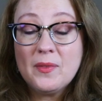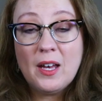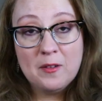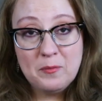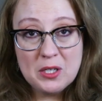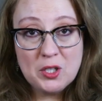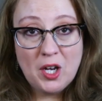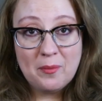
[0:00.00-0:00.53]
I've
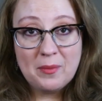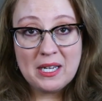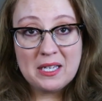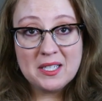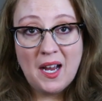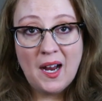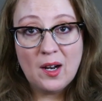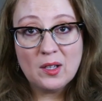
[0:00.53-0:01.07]
been taught my
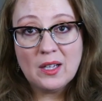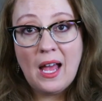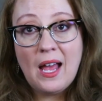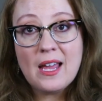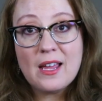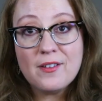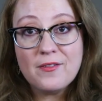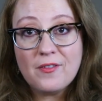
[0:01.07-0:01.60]
entire
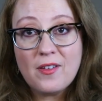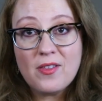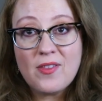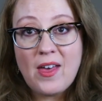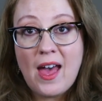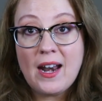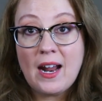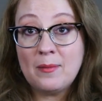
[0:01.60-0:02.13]
life
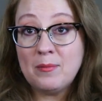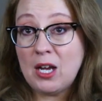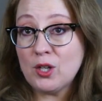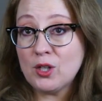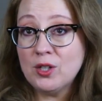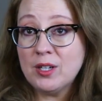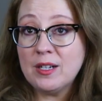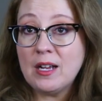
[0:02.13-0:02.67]
that I'm not
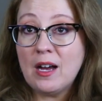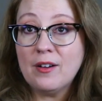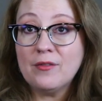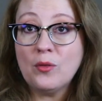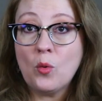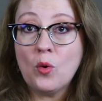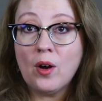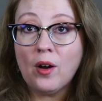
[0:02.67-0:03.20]
good enough
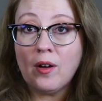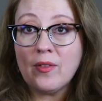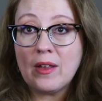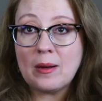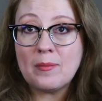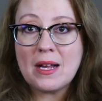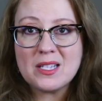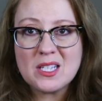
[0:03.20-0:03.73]
or that
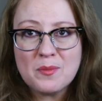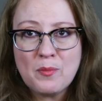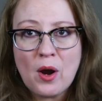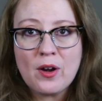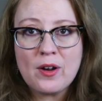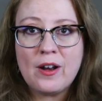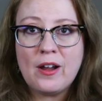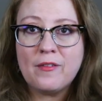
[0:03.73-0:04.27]
I'm not
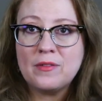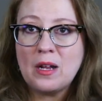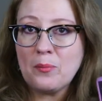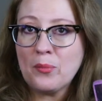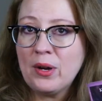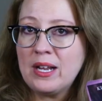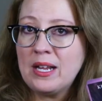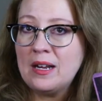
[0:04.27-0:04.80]
smart enough, not
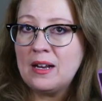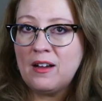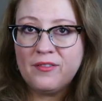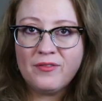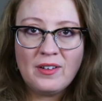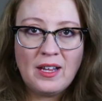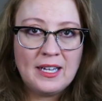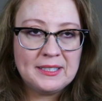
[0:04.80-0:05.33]
pretty
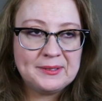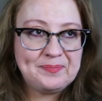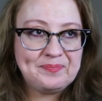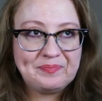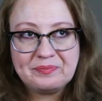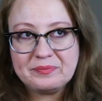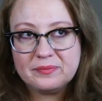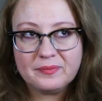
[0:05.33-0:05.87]
enough, not
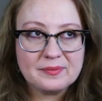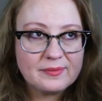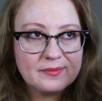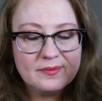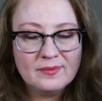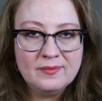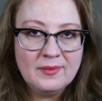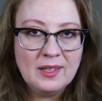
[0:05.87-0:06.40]

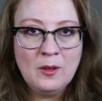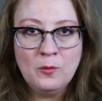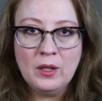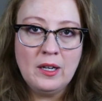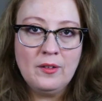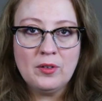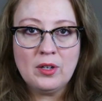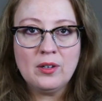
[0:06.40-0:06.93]

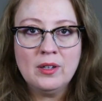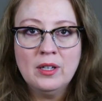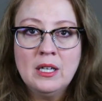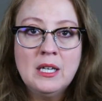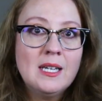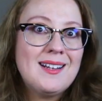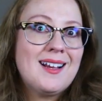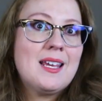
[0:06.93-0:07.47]
whatever,
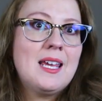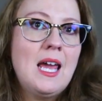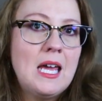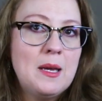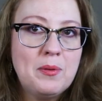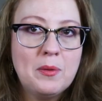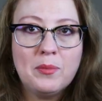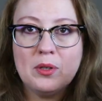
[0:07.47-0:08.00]
not
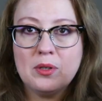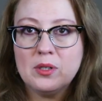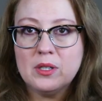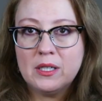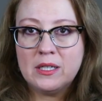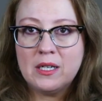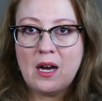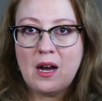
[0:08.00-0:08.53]
capable
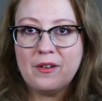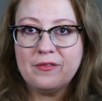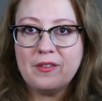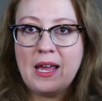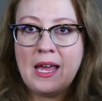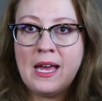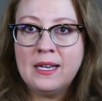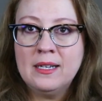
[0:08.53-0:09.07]
enough.
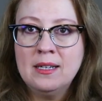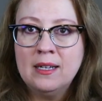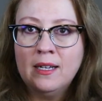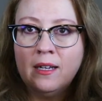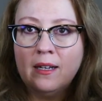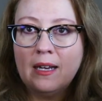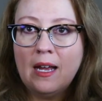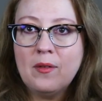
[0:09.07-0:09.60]
And
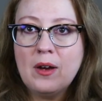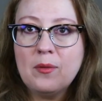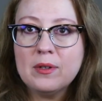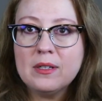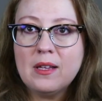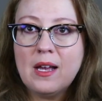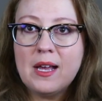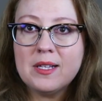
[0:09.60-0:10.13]
now I
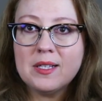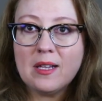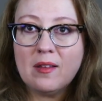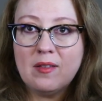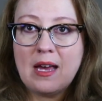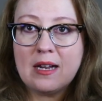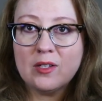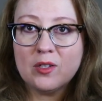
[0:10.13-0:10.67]
realize
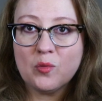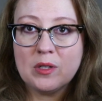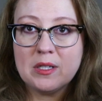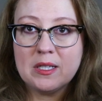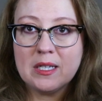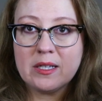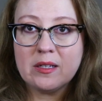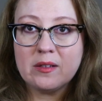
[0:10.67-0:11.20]
that is
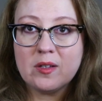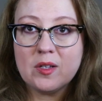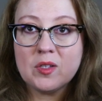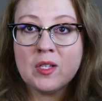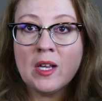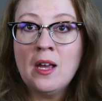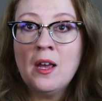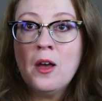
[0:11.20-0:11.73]

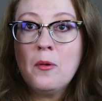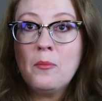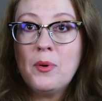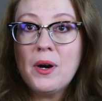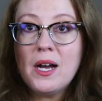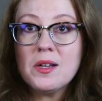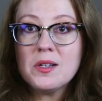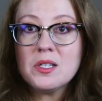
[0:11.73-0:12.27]
ridiculous.
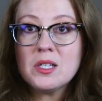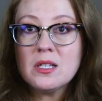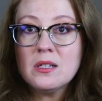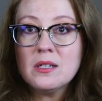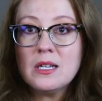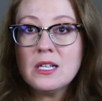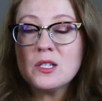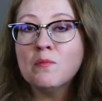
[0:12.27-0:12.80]
But
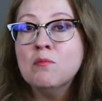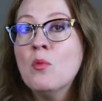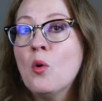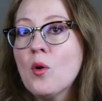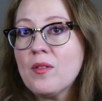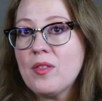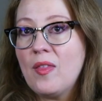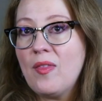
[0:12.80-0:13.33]
it's
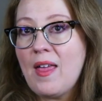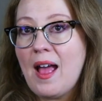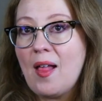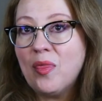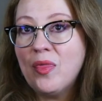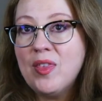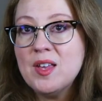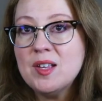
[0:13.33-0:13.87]
more than that.
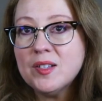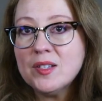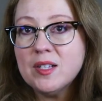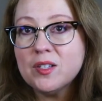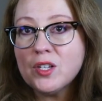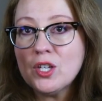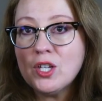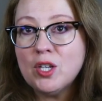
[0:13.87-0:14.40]
This
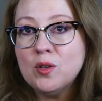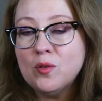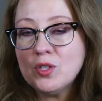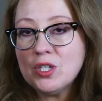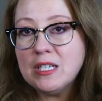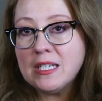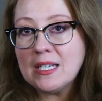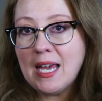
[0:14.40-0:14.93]
is a huge
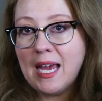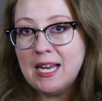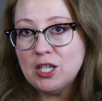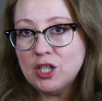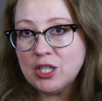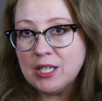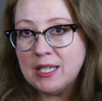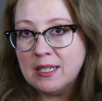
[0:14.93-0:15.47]

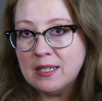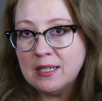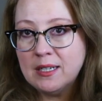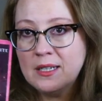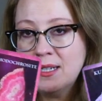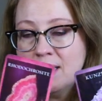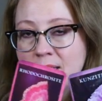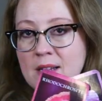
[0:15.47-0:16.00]
indication
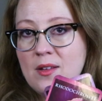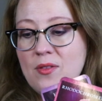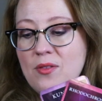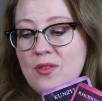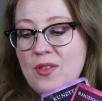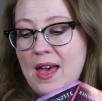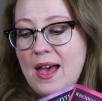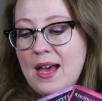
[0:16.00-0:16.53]

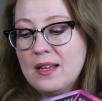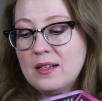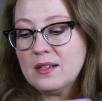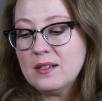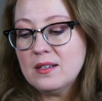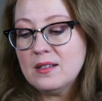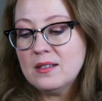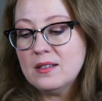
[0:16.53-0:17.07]
that
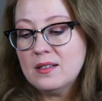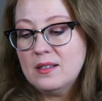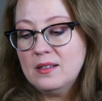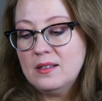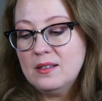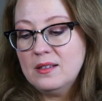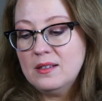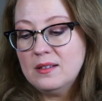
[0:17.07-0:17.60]

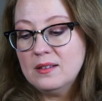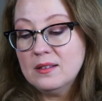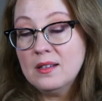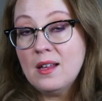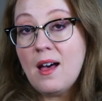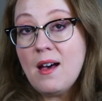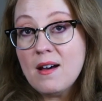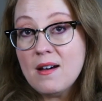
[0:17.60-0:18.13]

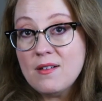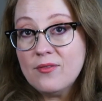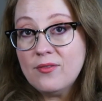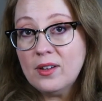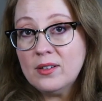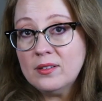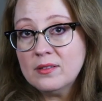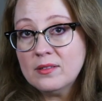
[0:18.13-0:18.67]
love
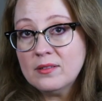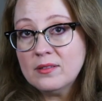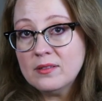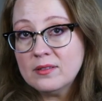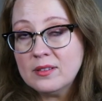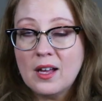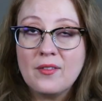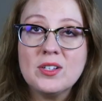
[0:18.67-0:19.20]

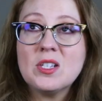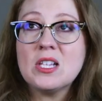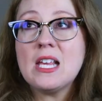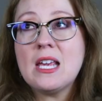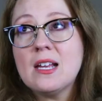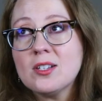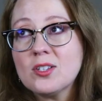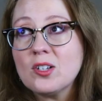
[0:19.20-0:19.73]
love is
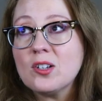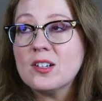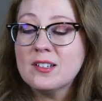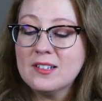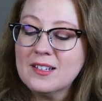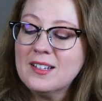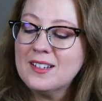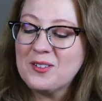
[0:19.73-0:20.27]
the answer,
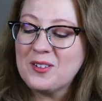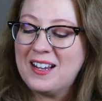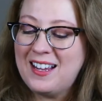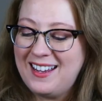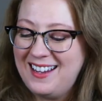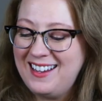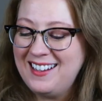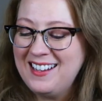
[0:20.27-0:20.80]

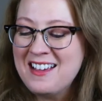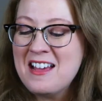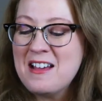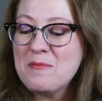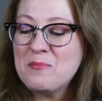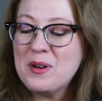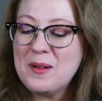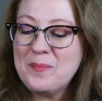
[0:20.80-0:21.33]
right?
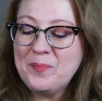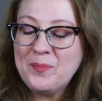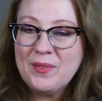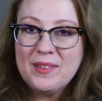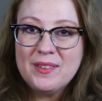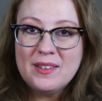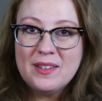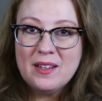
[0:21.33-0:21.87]
But
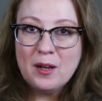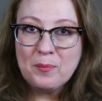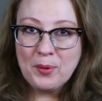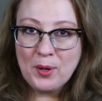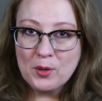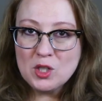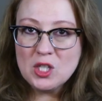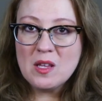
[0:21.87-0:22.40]

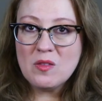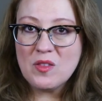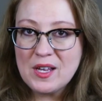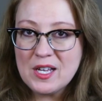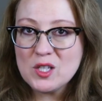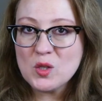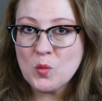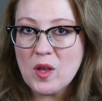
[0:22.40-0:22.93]
approaching
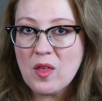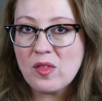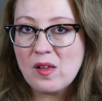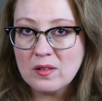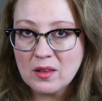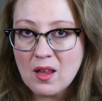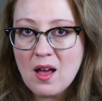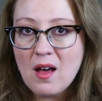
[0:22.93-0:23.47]
things with
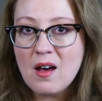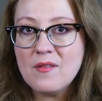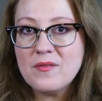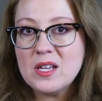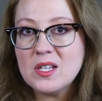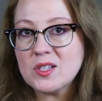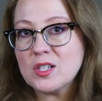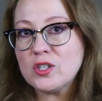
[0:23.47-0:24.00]
love
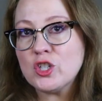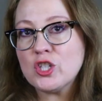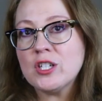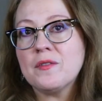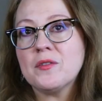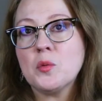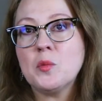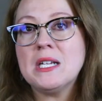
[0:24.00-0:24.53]
is the
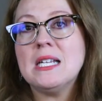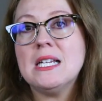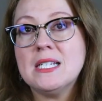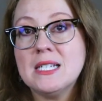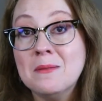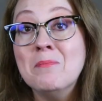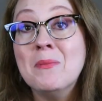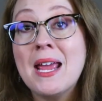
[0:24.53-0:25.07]
shift we need
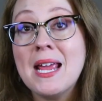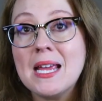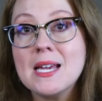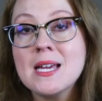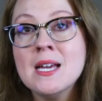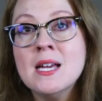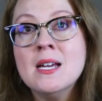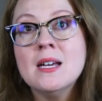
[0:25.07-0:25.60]
to
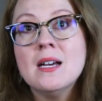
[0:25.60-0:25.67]
make.